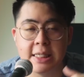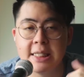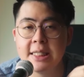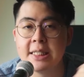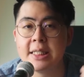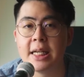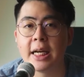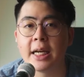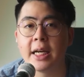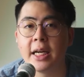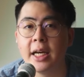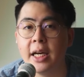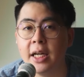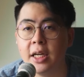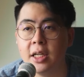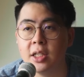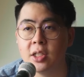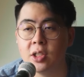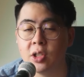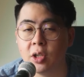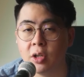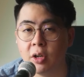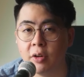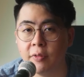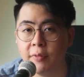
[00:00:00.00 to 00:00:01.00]
second
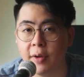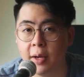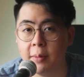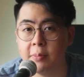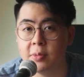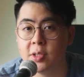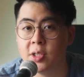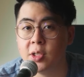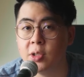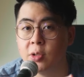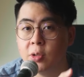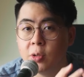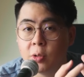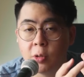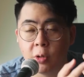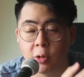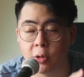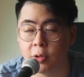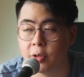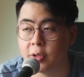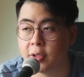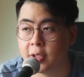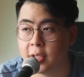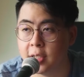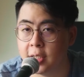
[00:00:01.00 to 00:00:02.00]
sort of MCO
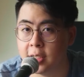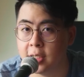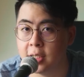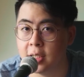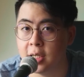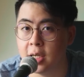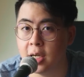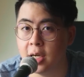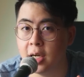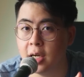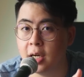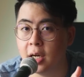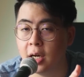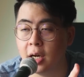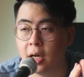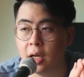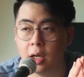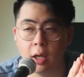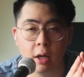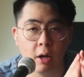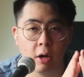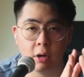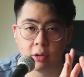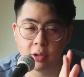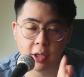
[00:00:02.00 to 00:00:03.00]
quarantine
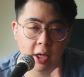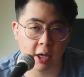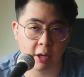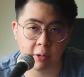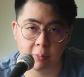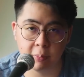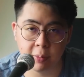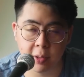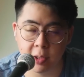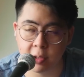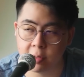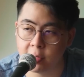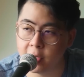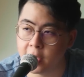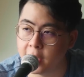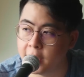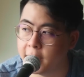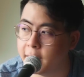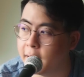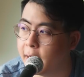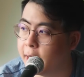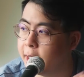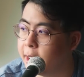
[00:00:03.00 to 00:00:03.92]
lockdown period,